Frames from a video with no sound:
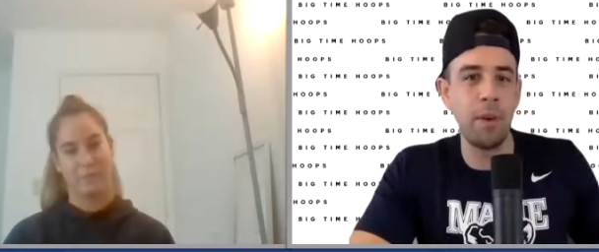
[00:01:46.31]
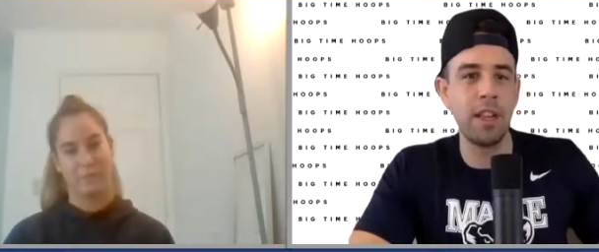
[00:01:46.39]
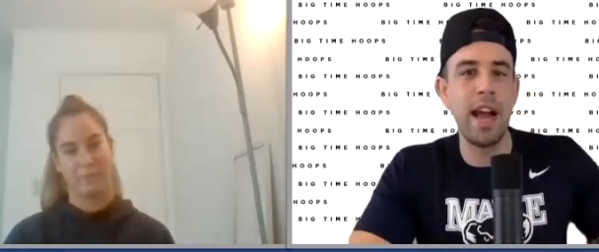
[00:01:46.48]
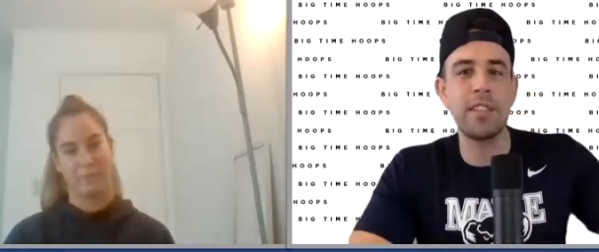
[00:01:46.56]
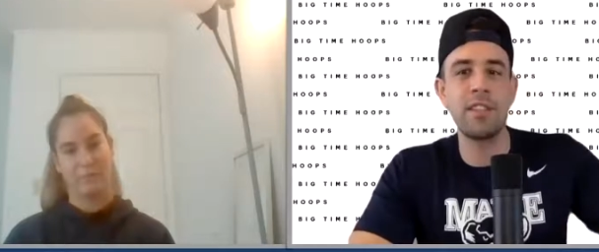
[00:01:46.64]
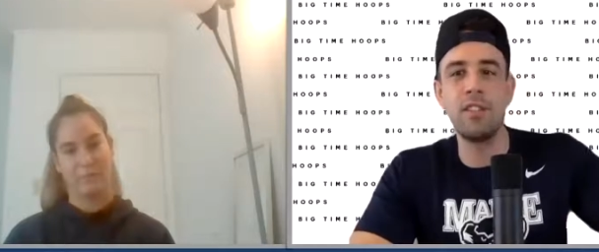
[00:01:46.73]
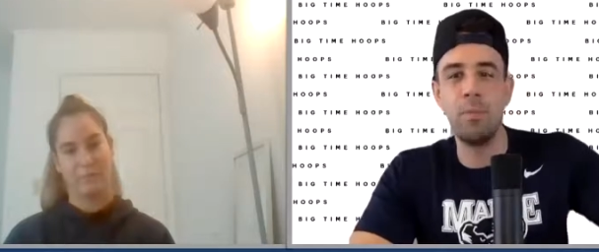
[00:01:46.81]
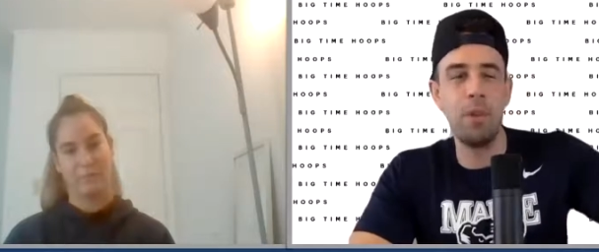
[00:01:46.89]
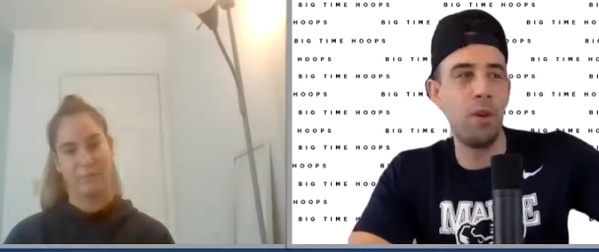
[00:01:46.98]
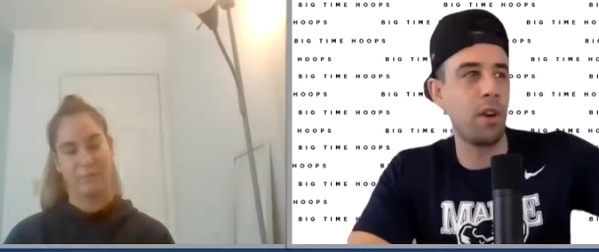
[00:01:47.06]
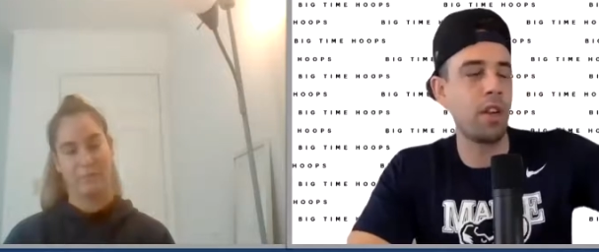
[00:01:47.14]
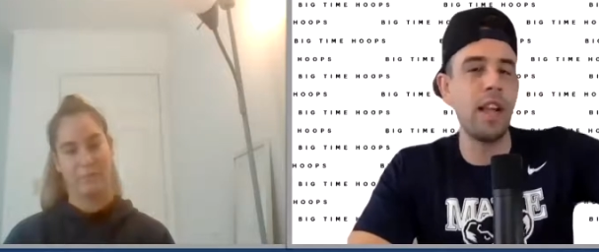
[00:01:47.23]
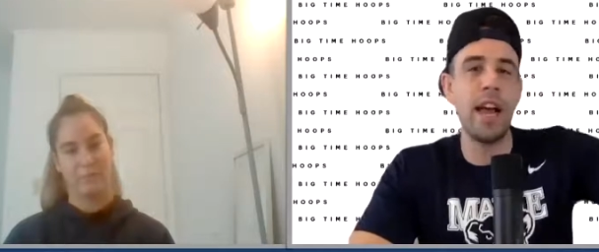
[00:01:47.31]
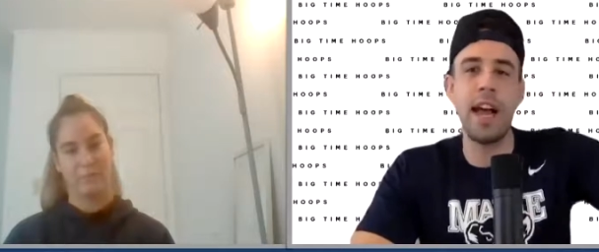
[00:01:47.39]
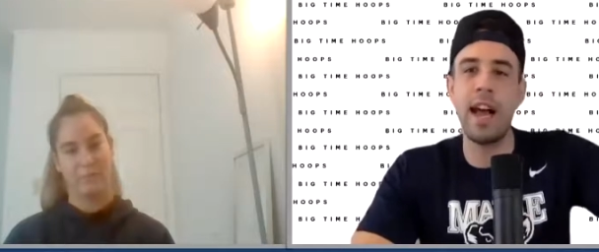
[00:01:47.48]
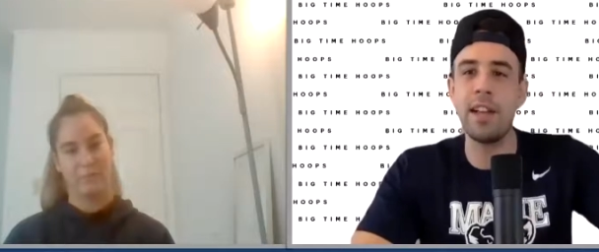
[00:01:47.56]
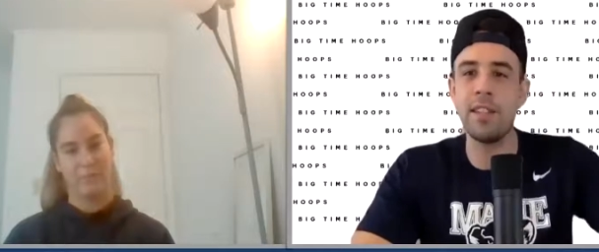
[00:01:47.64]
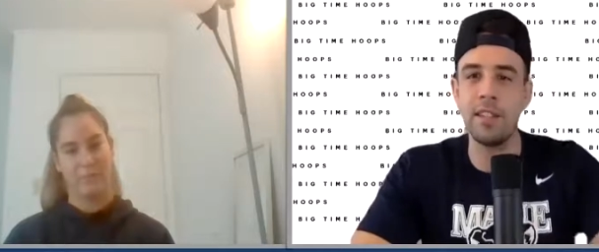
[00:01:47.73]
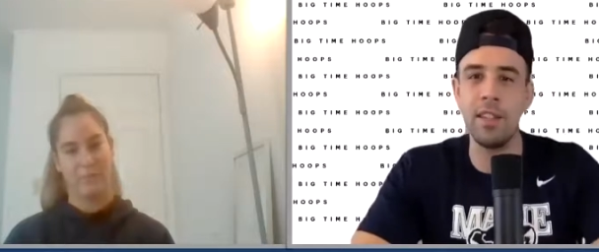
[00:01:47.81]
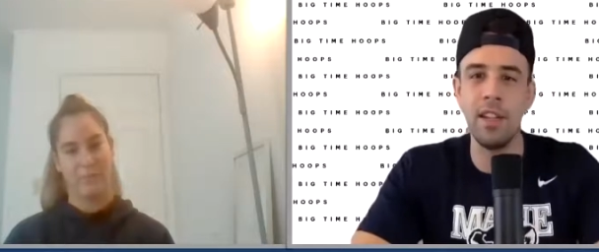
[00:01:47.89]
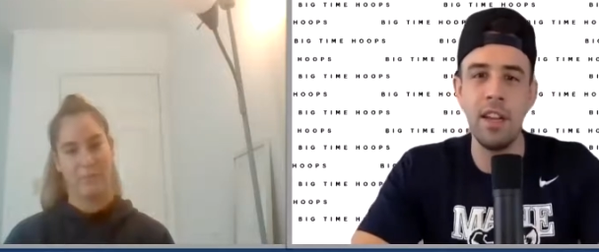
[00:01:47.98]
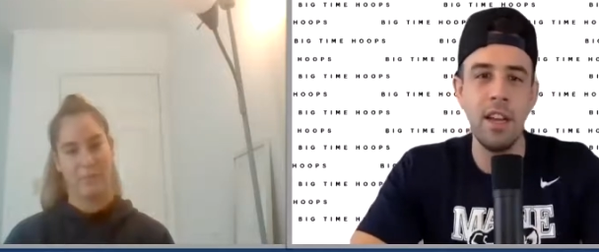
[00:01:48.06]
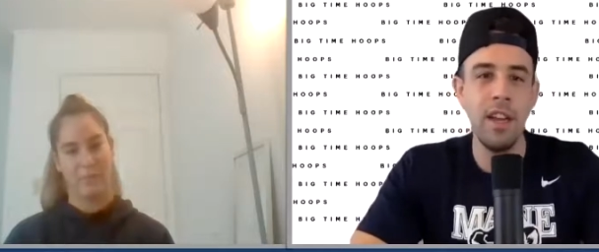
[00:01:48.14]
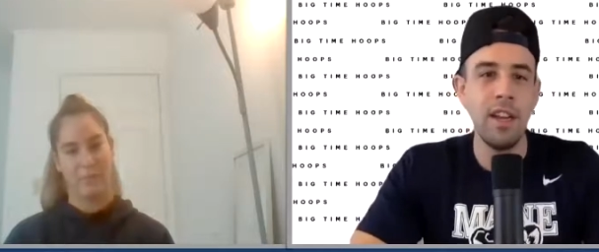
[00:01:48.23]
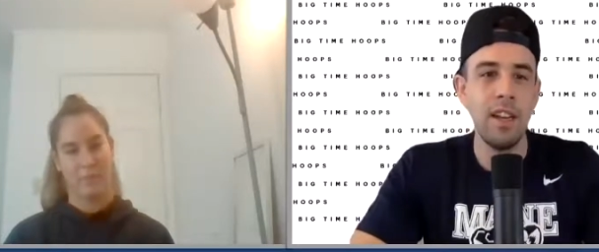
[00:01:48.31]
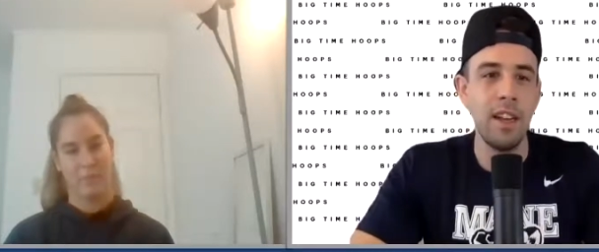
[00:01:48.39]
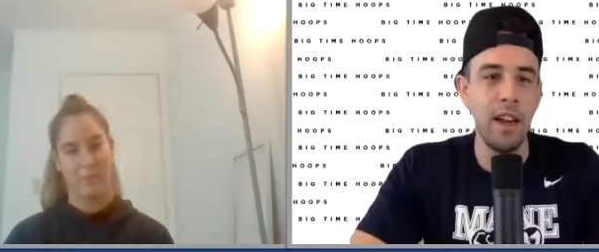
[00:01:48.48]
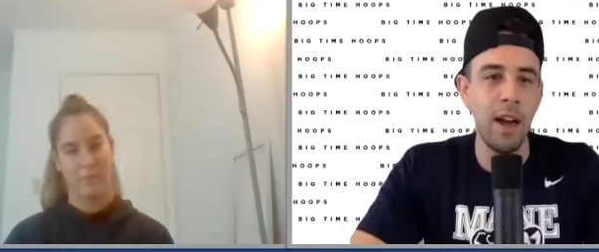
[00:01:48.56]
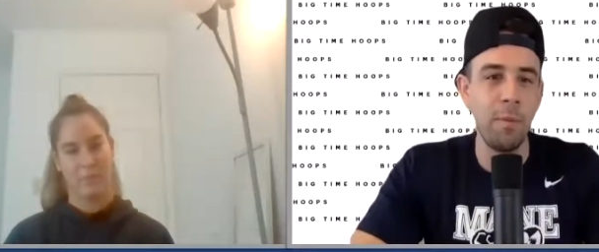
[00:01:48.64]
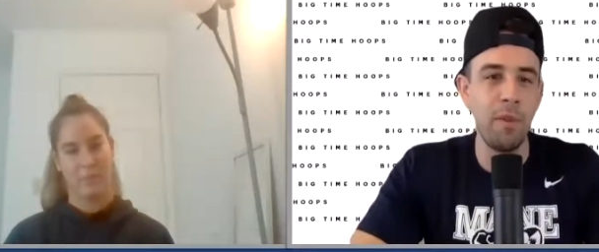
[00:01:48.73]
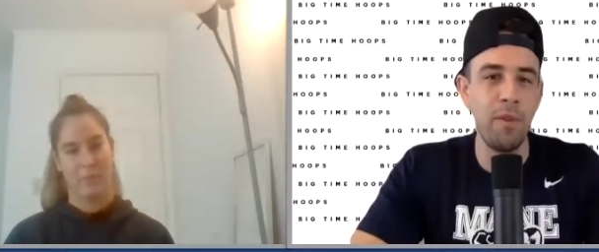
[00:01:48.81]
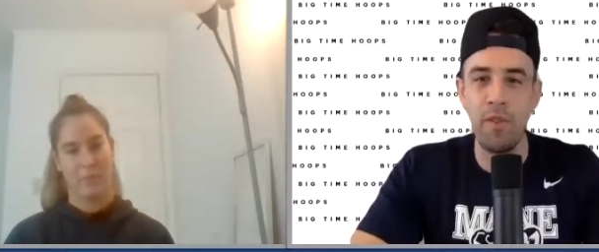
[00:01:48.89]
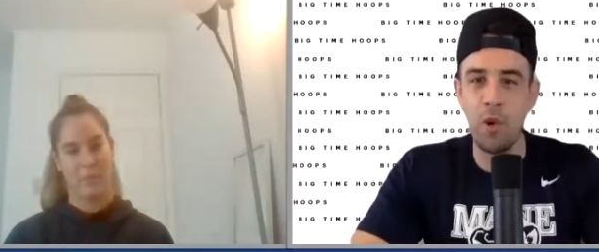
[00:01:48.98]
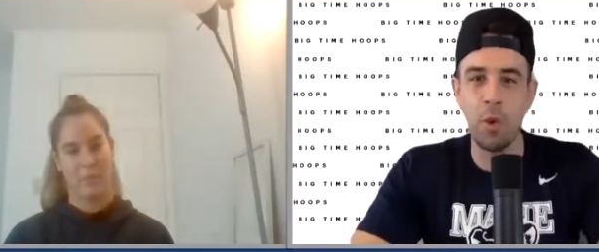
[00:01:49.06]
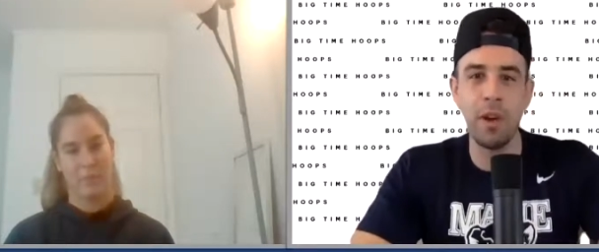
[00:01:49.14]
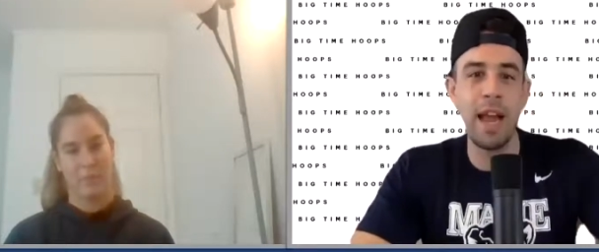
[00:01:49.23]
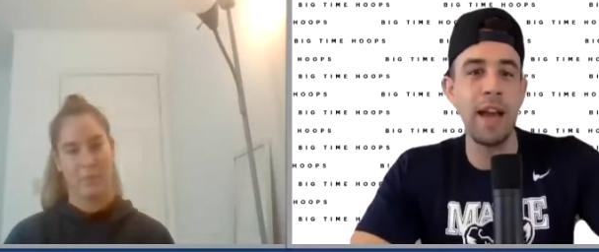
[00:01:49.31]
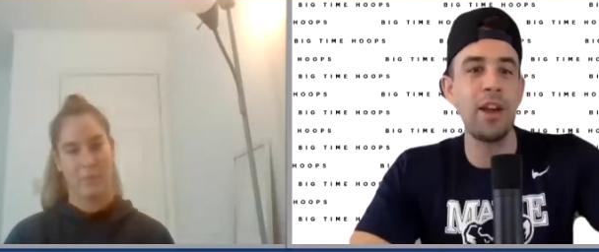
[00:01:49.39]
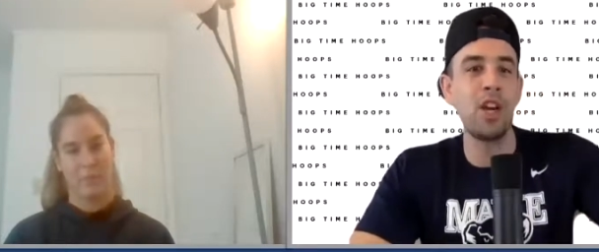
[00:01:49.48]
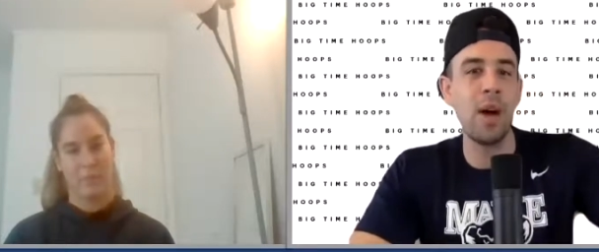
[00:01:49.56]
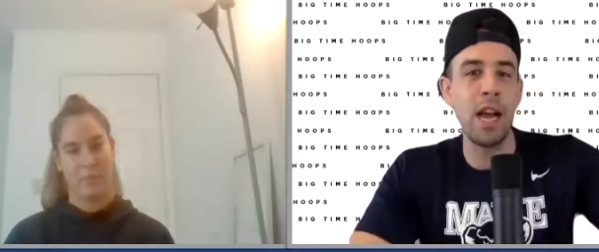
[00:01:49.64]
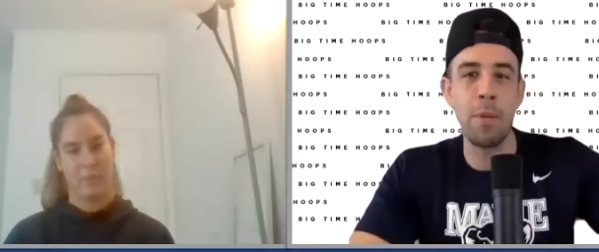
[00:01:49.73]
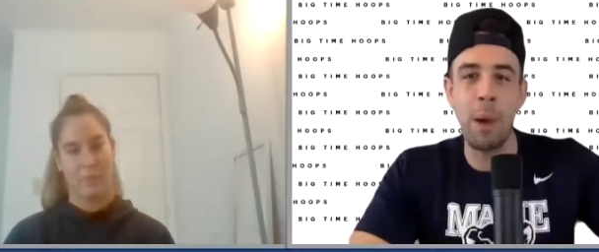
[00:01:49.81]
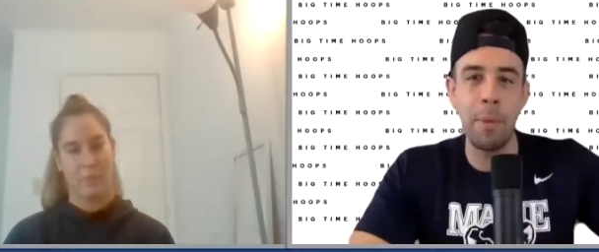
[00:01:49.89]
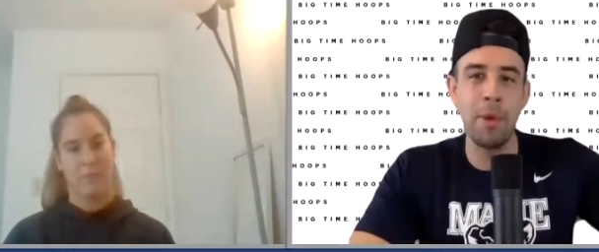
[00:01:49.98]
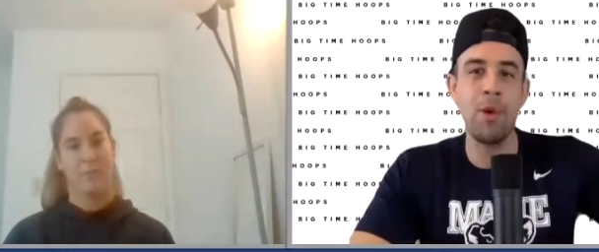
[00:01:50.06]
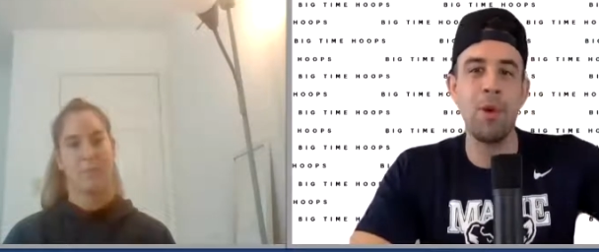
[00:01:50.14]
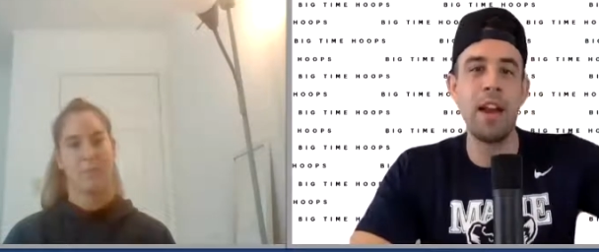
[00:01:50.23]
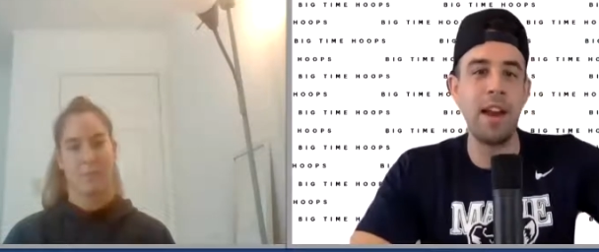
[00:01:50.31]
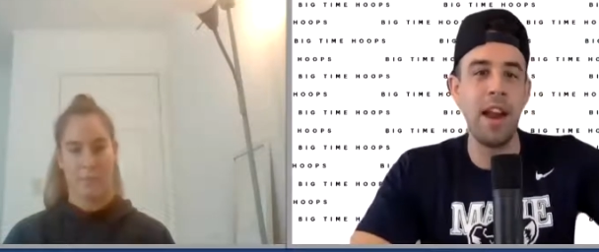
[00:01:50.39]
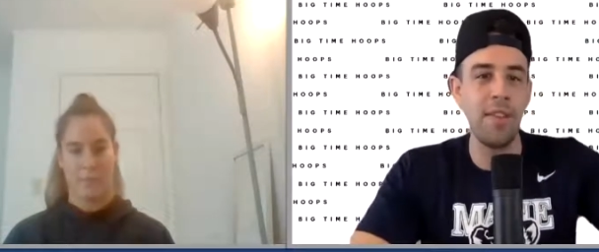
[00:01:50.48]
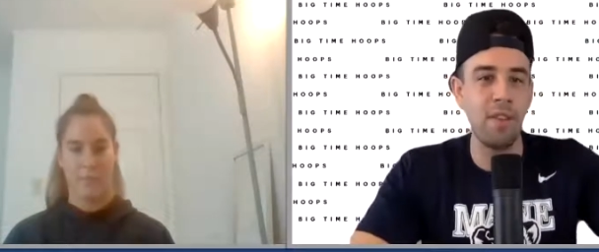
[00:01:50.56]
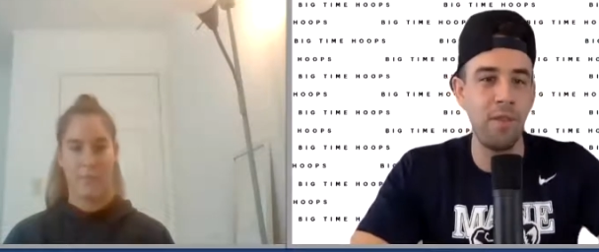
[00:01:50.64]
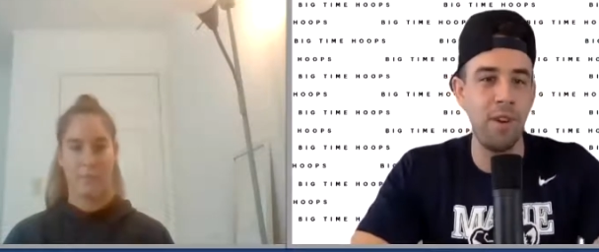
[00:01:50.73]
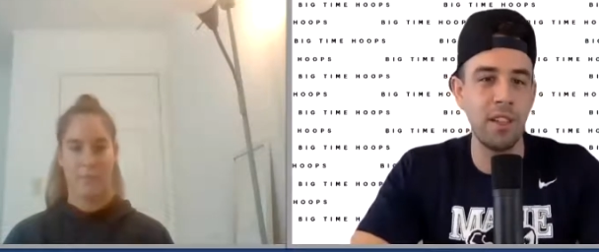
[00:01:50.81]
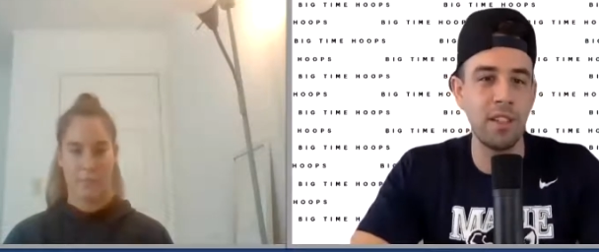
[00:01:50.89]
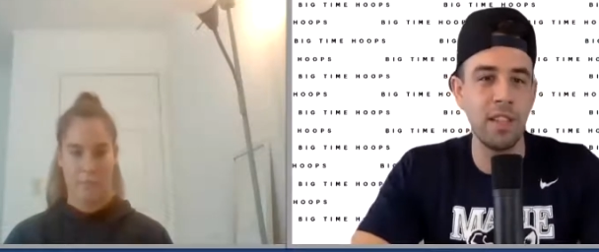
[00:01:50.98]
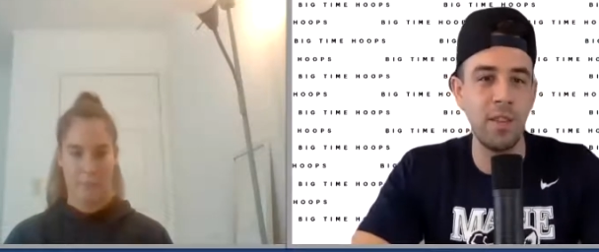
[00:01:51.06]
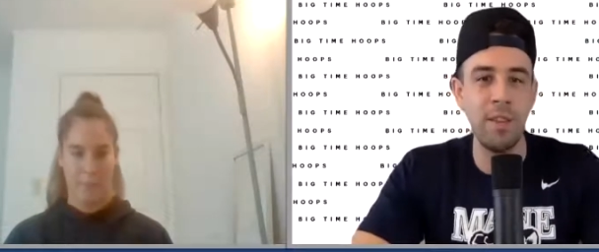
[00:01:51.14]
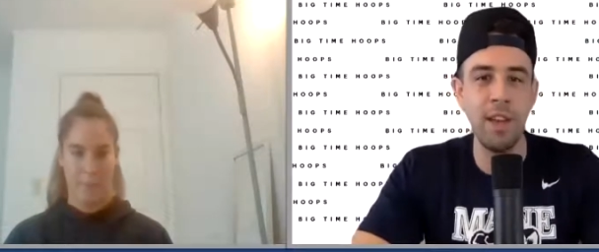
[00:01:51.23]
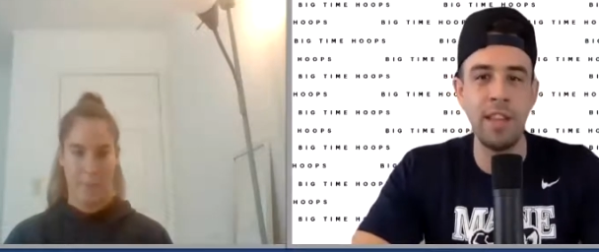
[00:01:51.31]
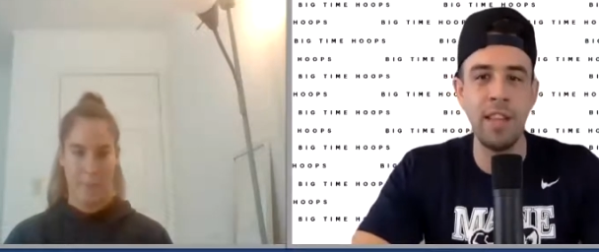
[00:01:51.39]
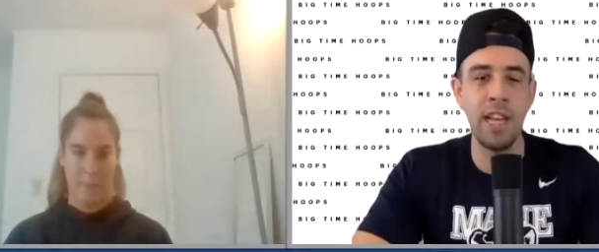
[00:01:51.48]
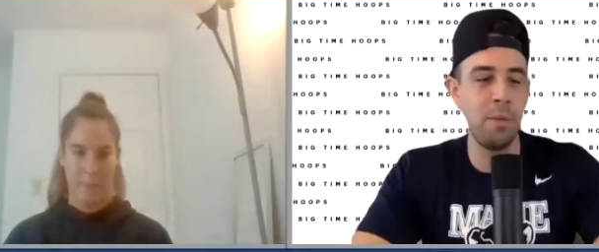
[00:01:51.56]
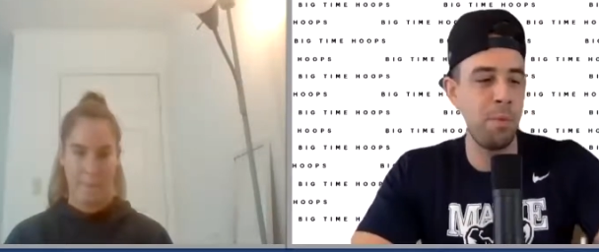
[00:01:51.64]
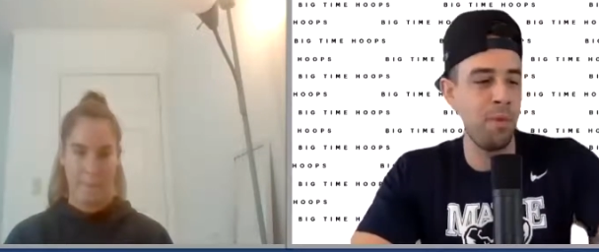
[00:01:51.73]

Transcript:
Speaker 1: With classes, you'd be going to class, and um, if, if, you were allowed to go out, you're probably going out and having fun and stuff like that.